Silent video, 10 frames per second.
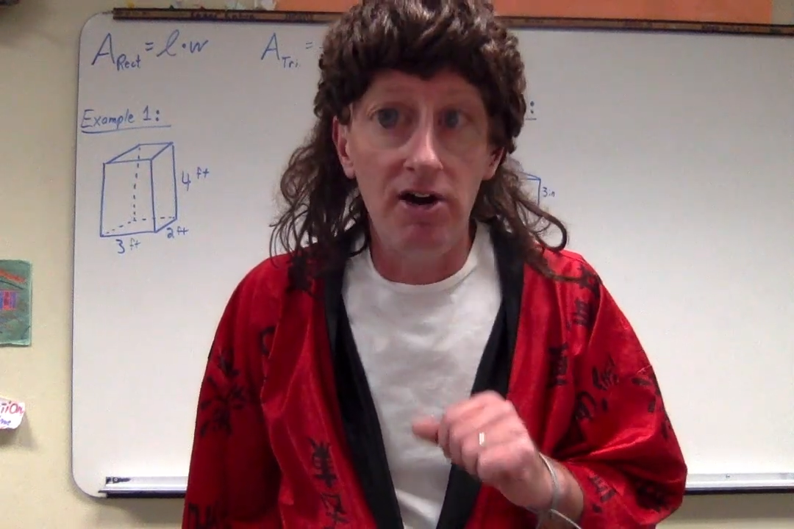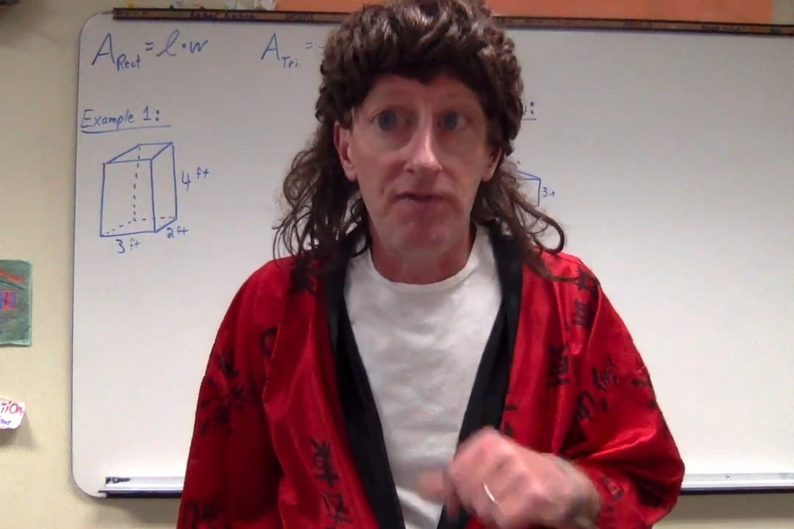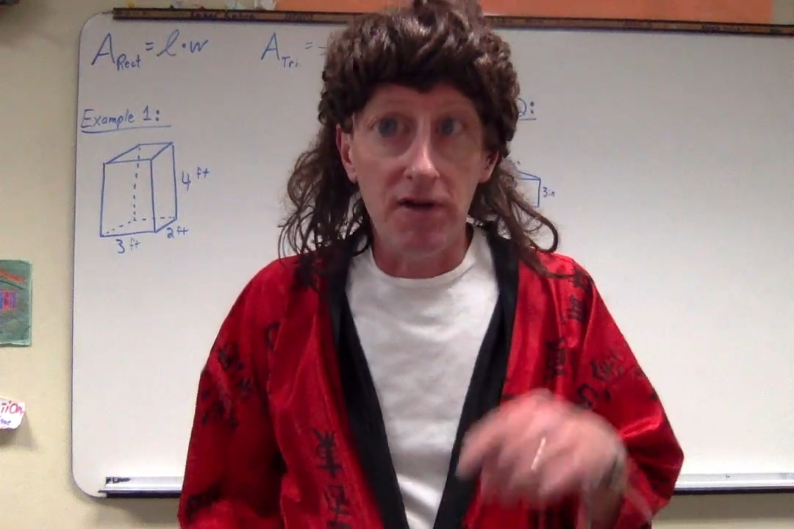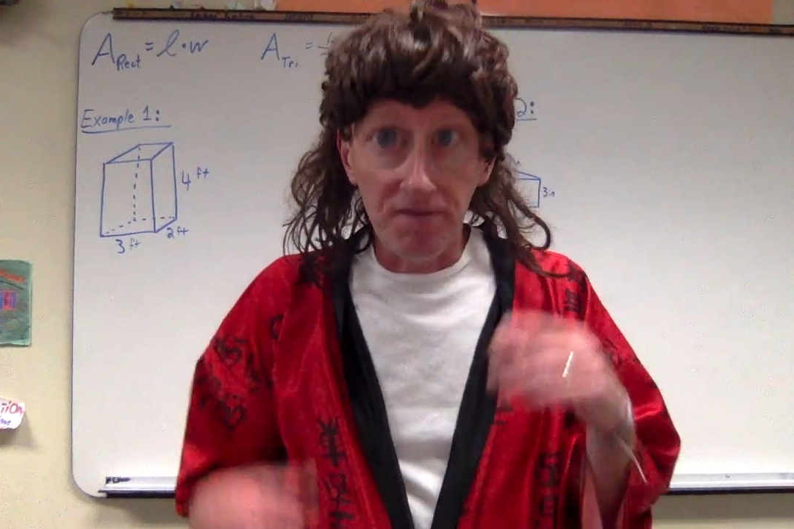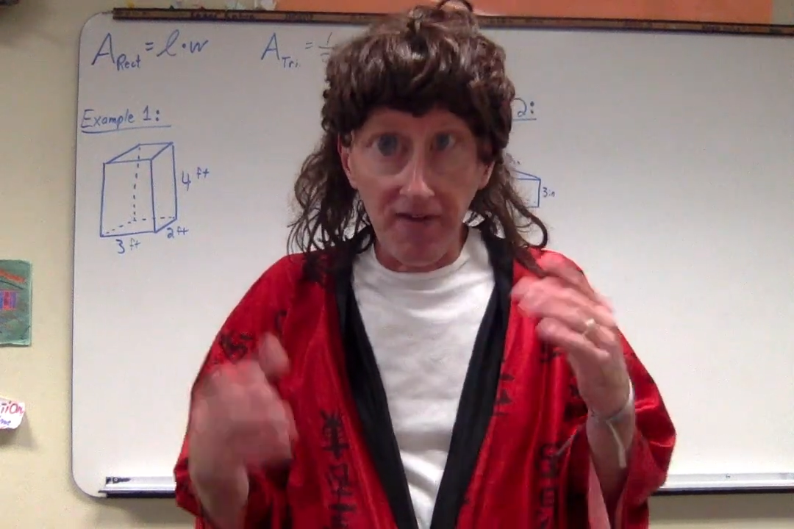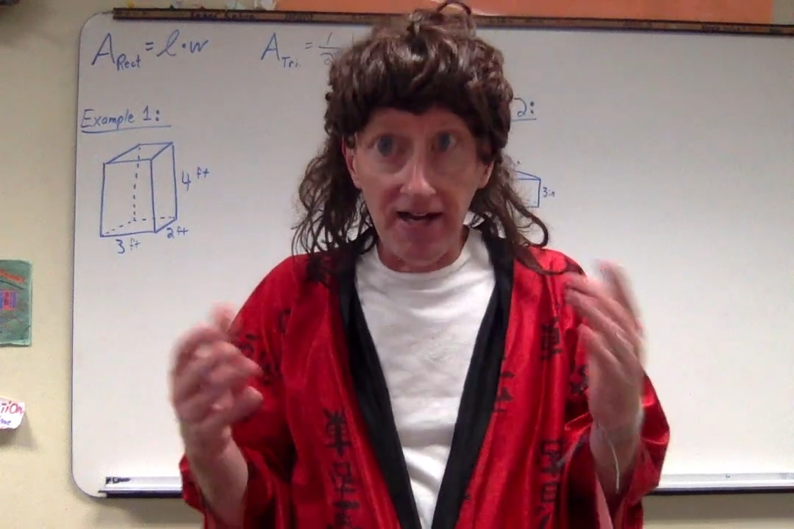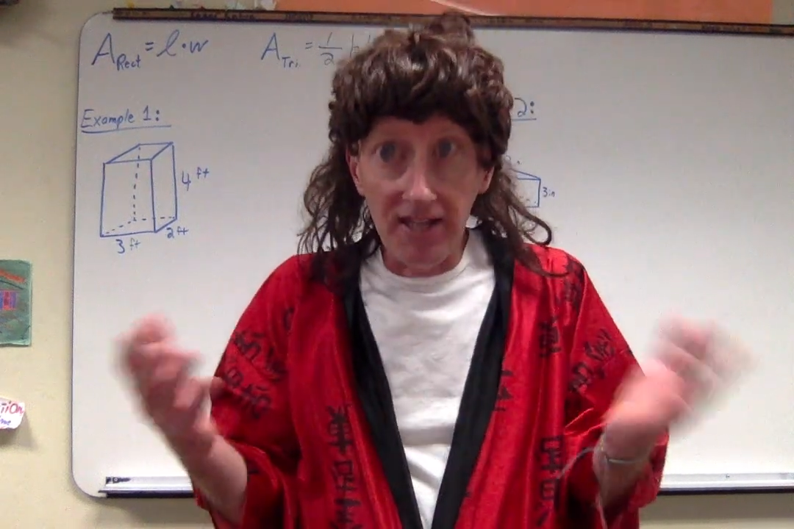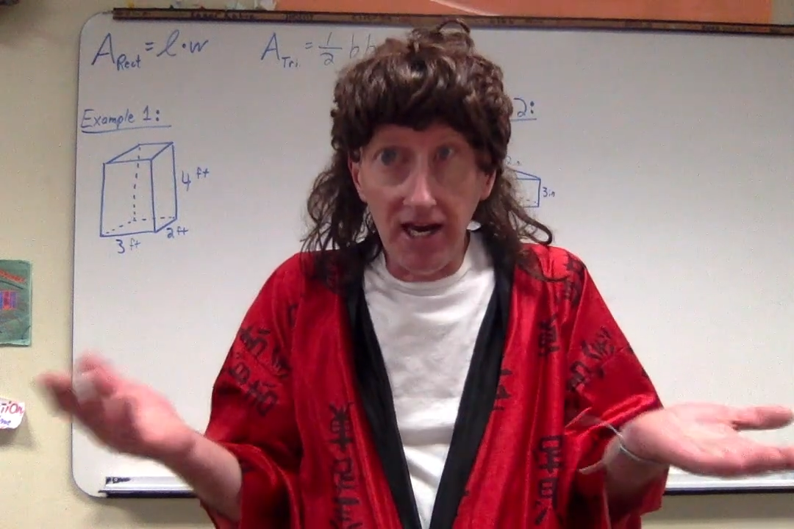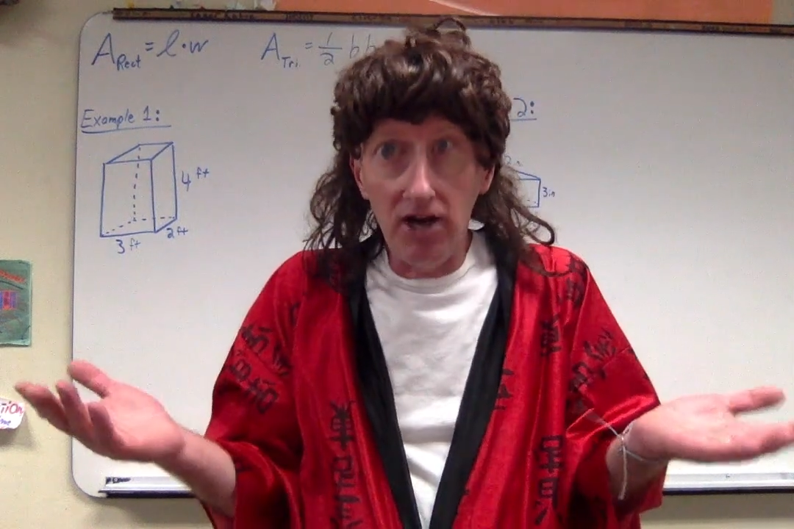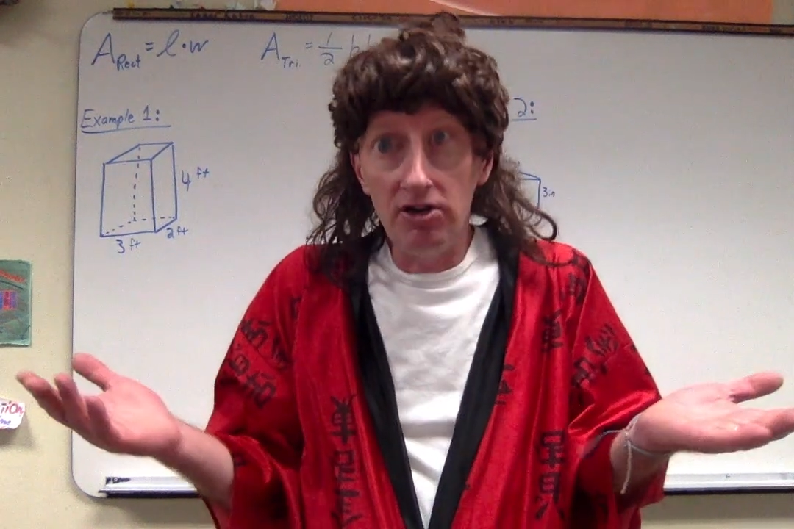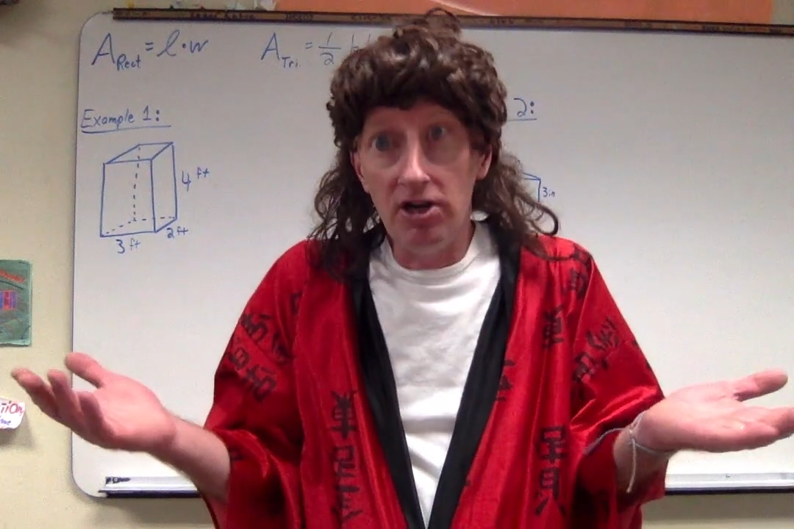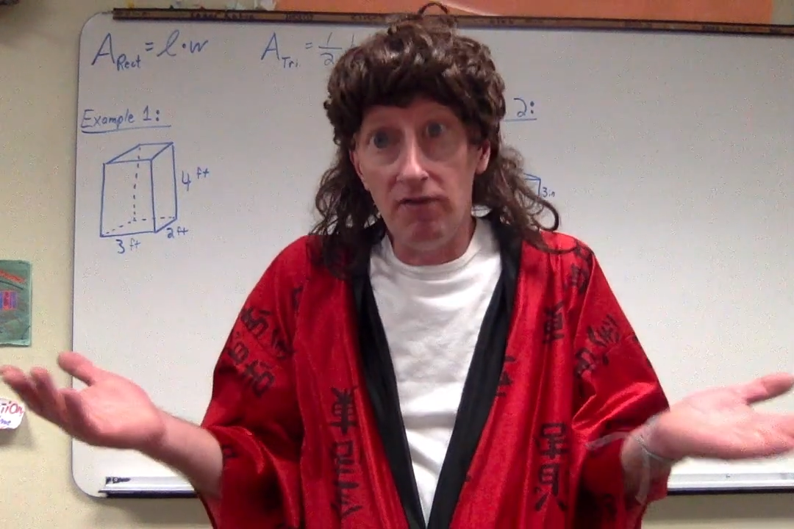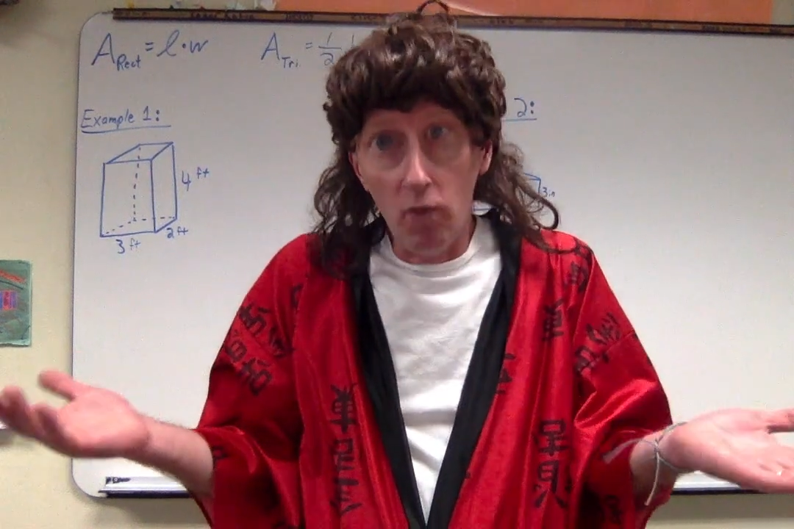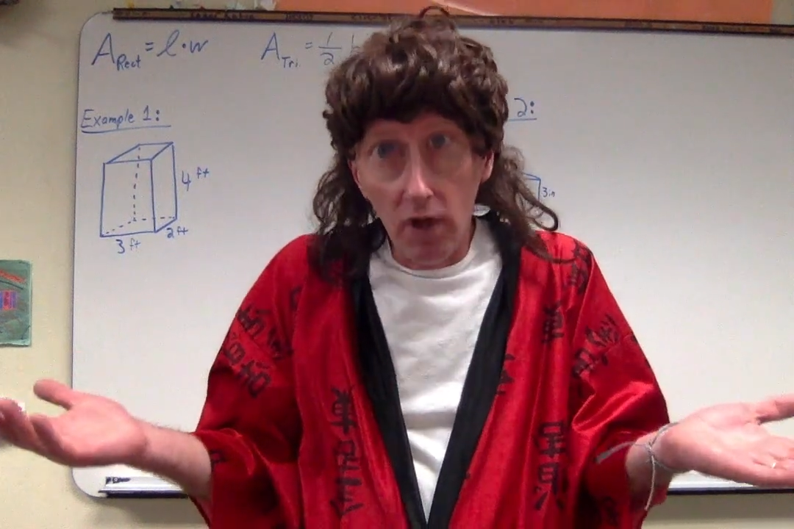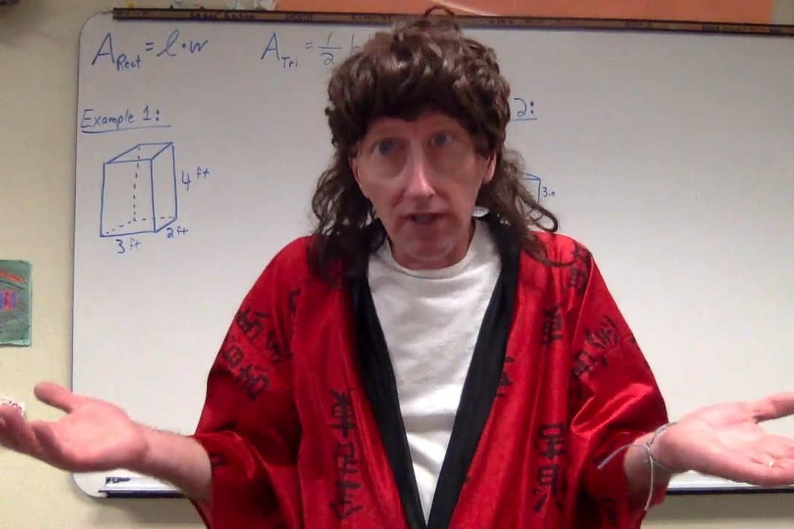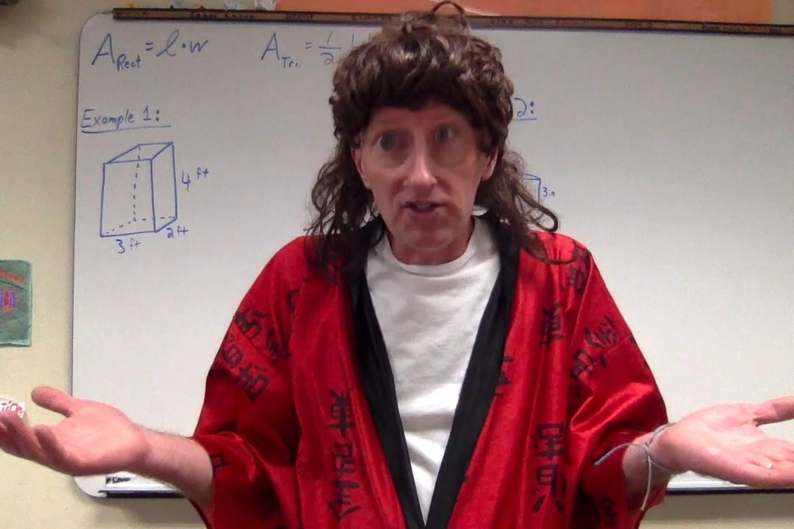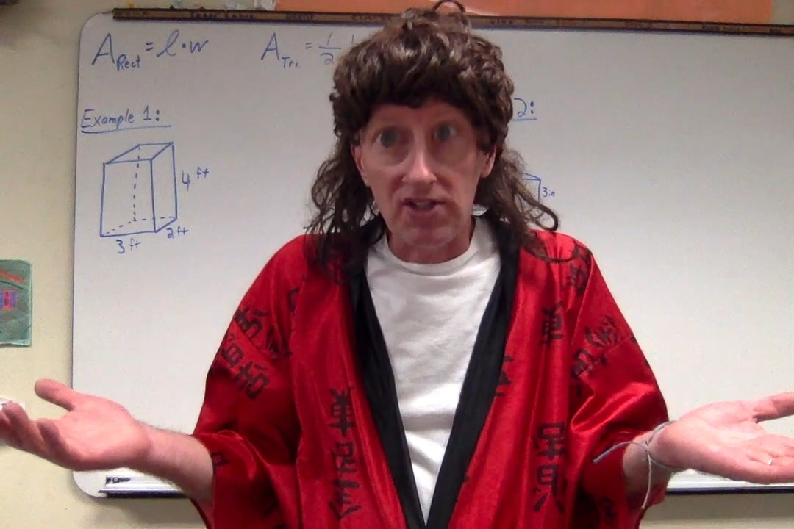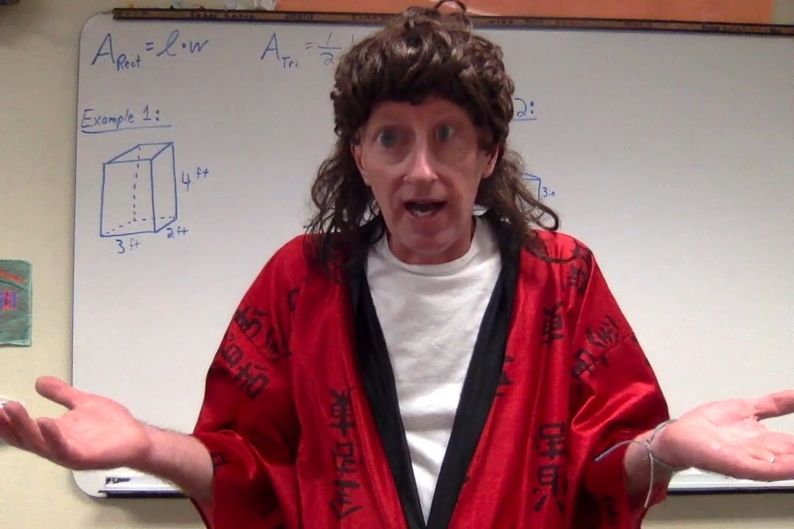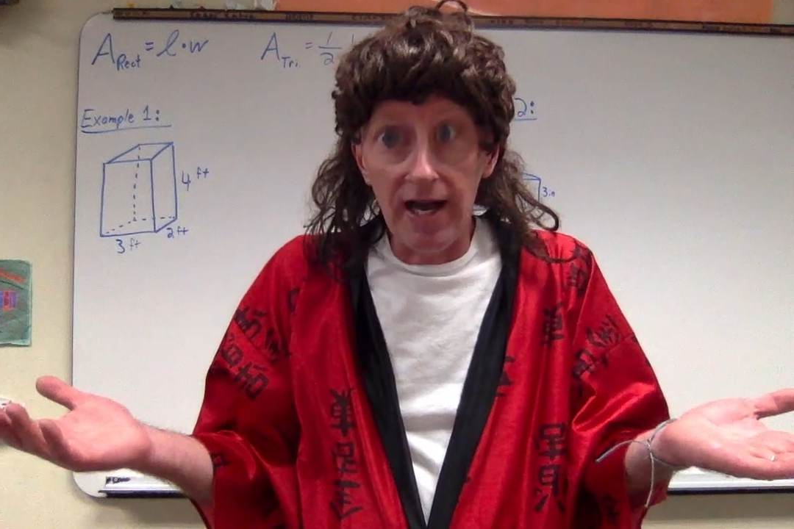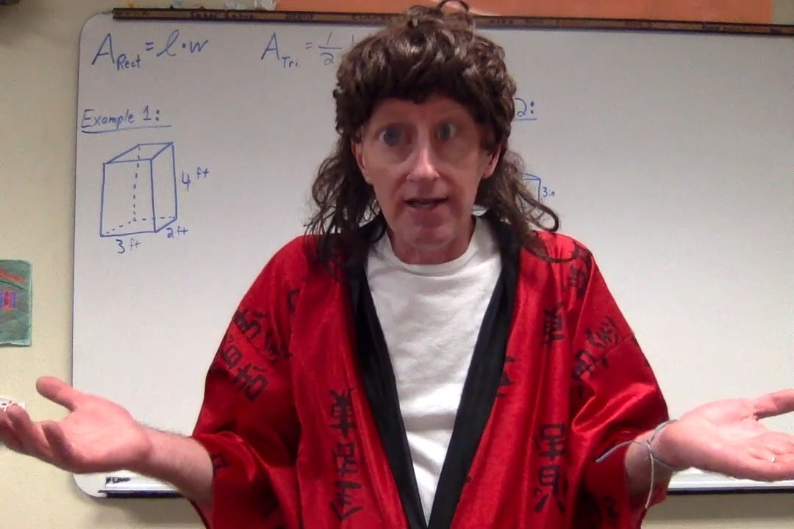If you can find the area of one
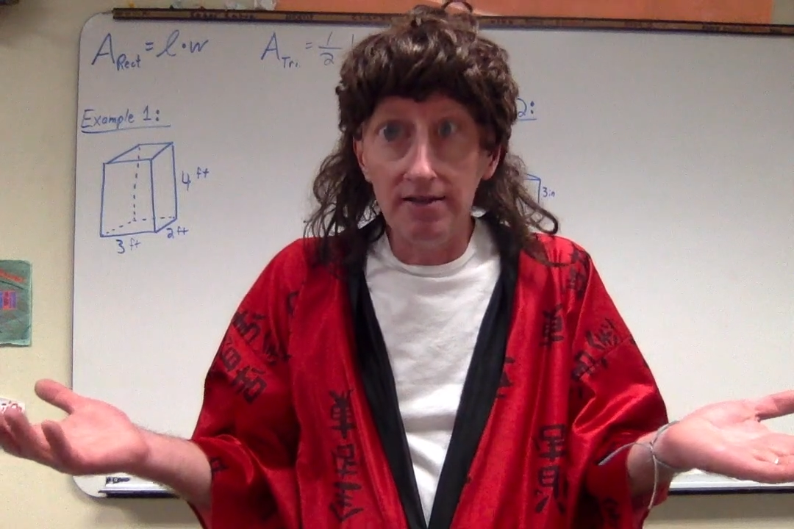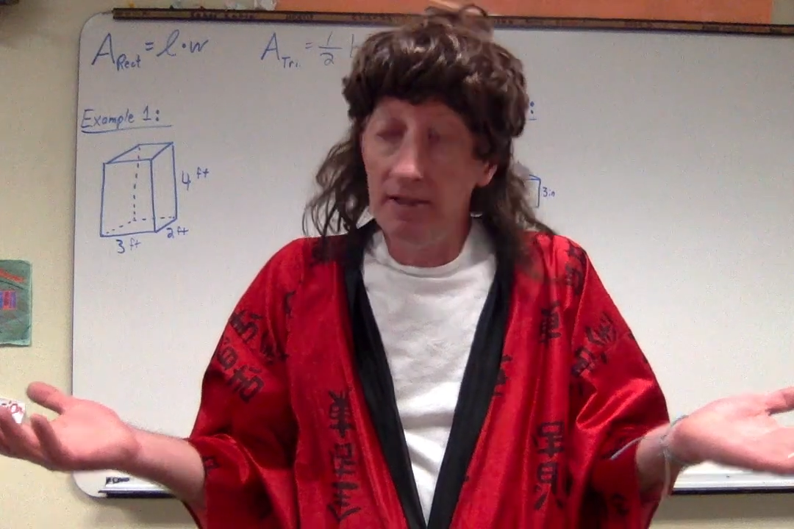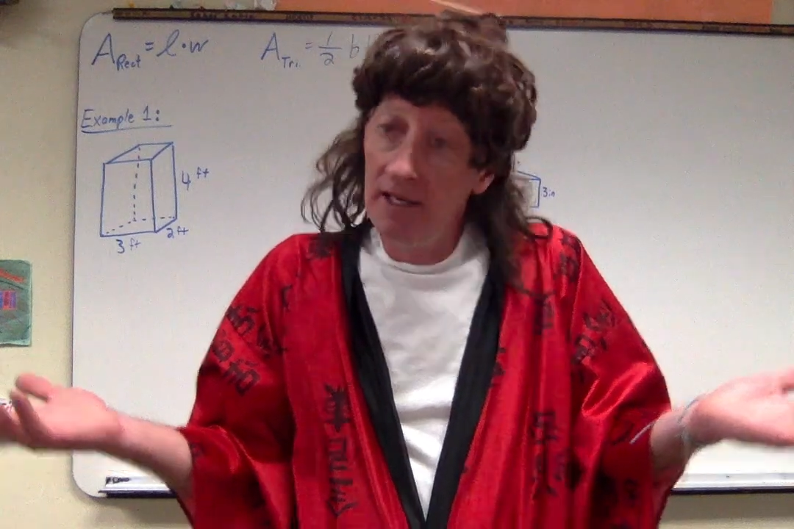side,